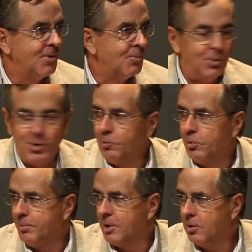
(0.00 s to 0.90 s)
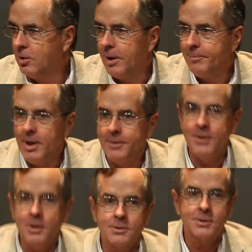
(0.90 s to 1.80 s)
really would be good. I mean, I
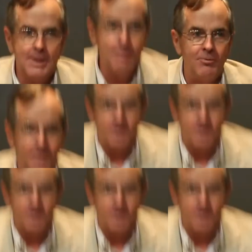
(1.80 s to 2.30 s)
think of some of